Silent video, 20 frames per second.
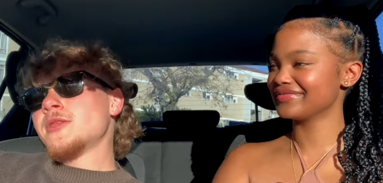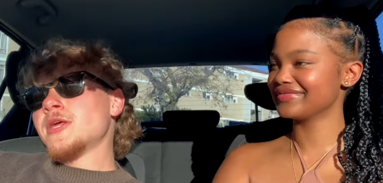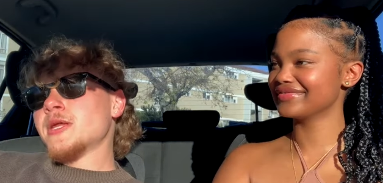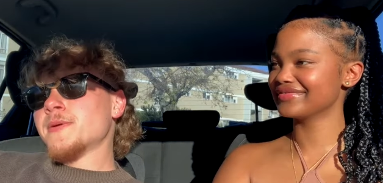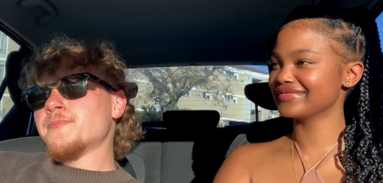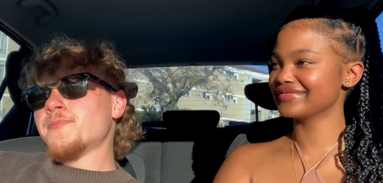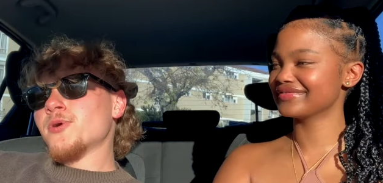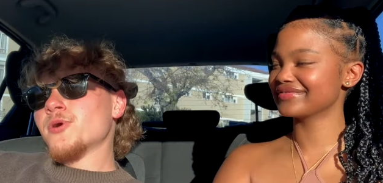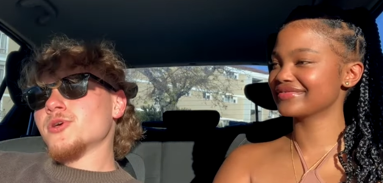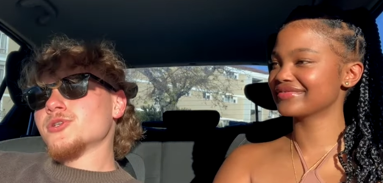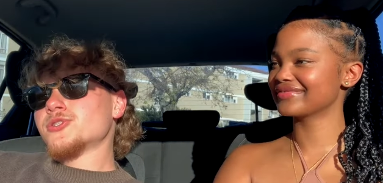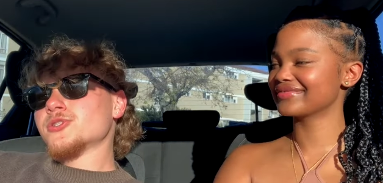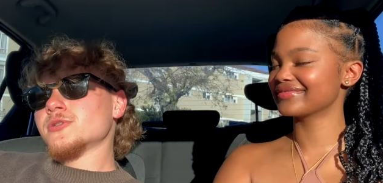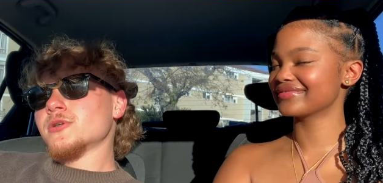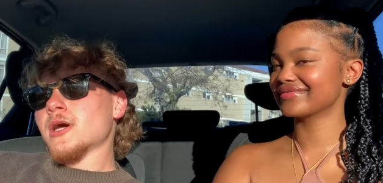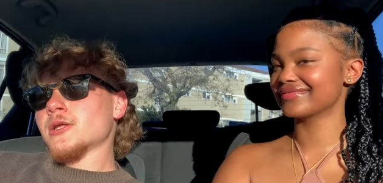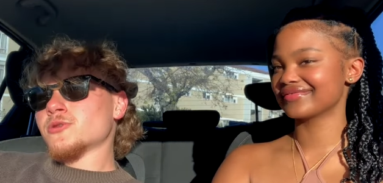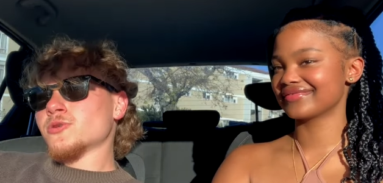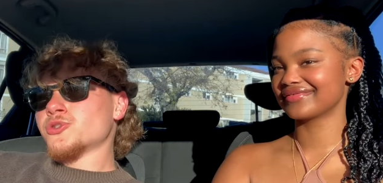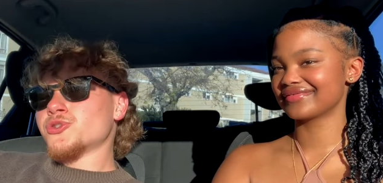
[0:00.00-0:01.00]
Speaker 1: then in person,
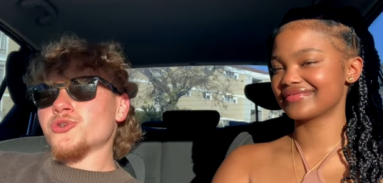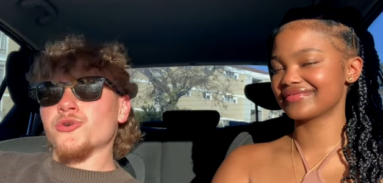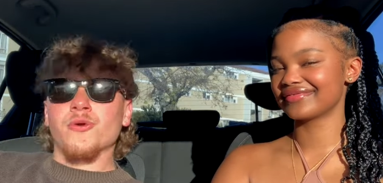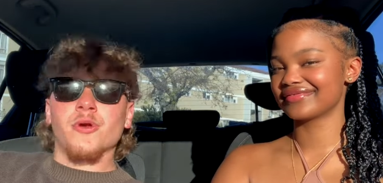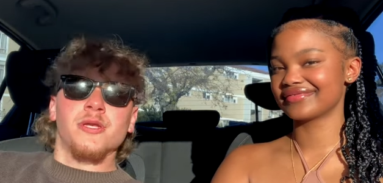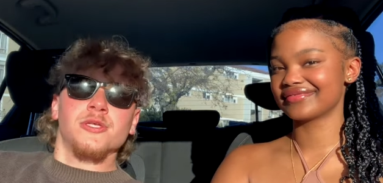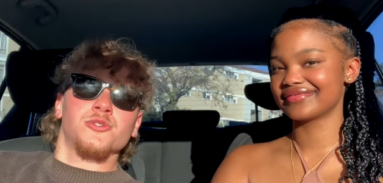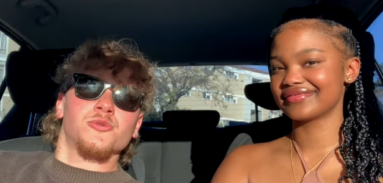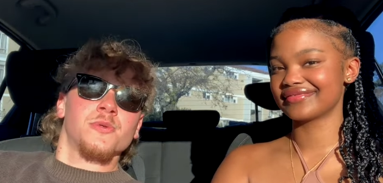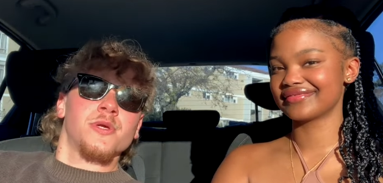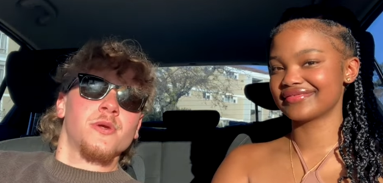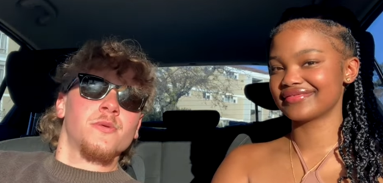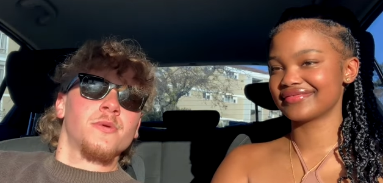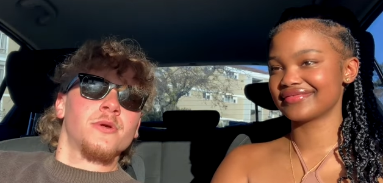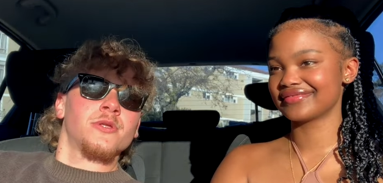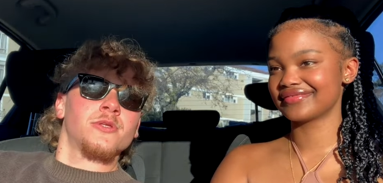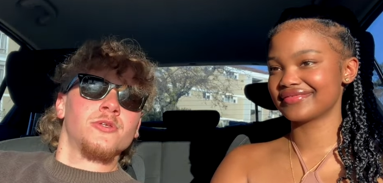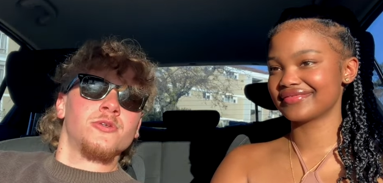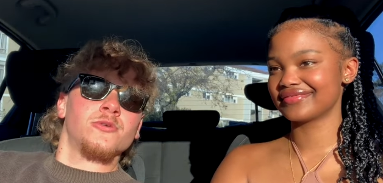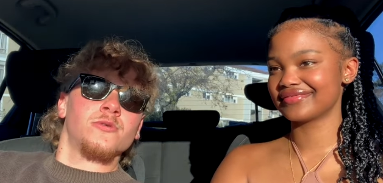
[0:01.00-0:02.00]
I thought you were really sweet
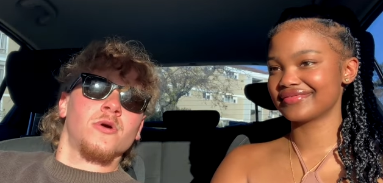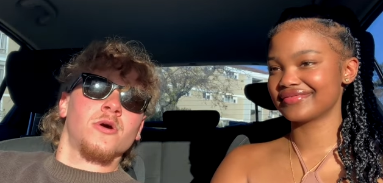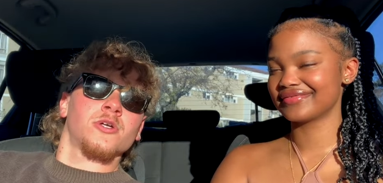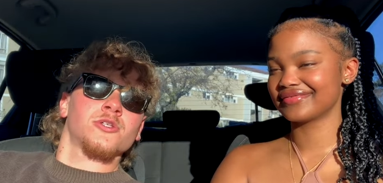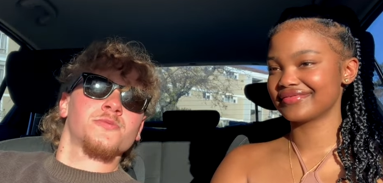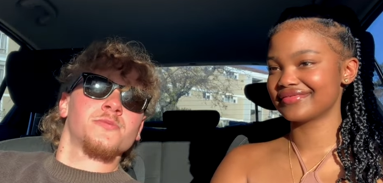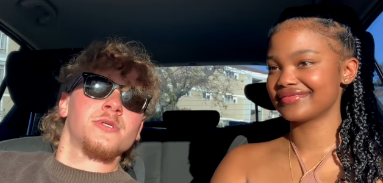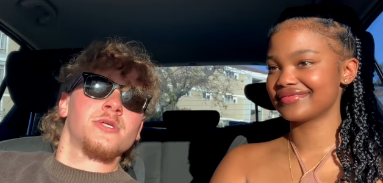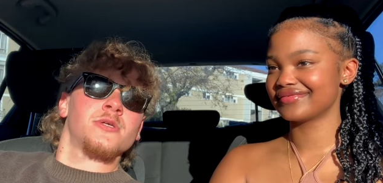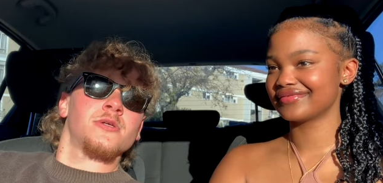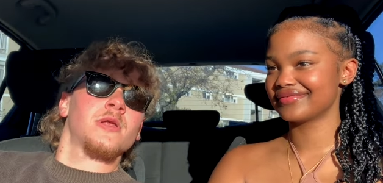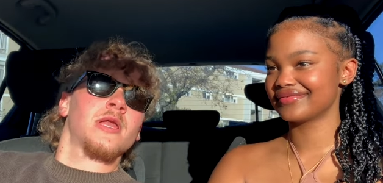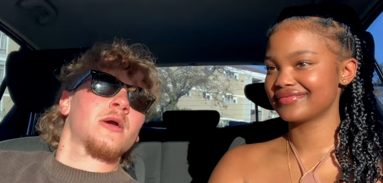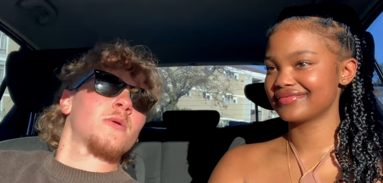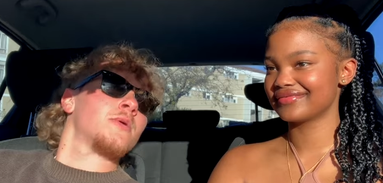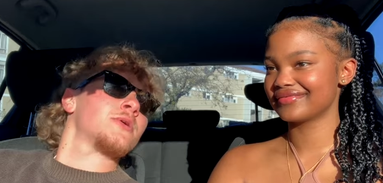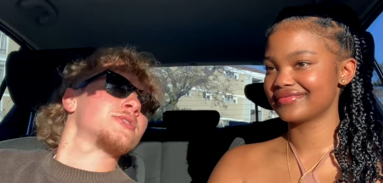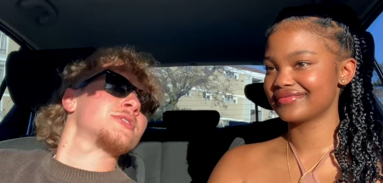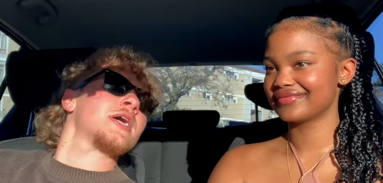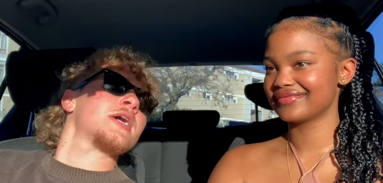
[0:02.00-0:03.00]
when you asked me, like,
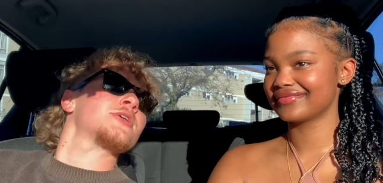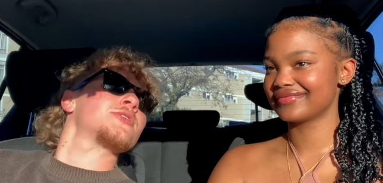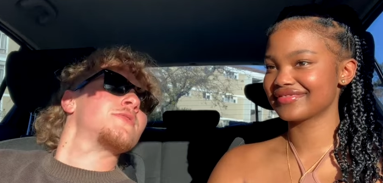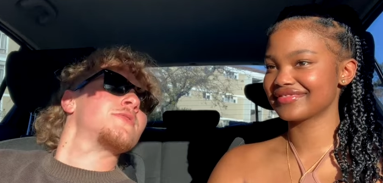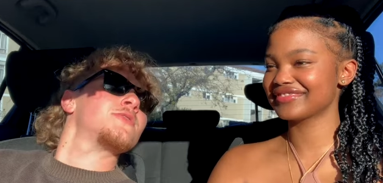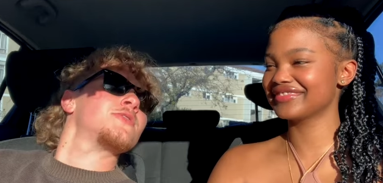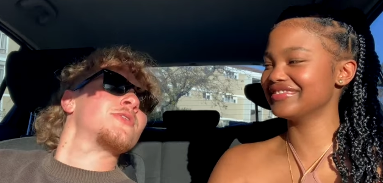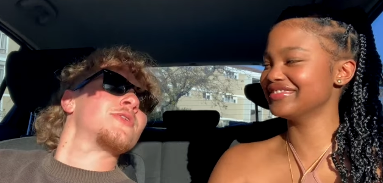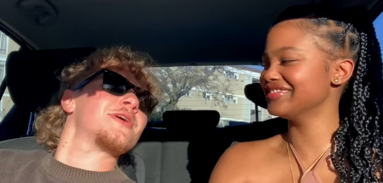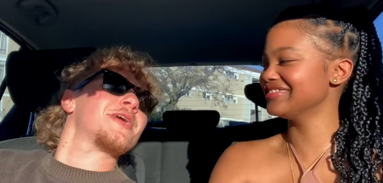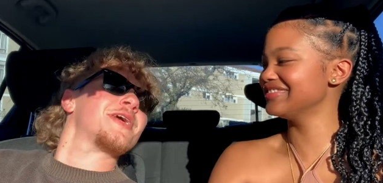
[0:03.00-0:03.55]
what's next? you can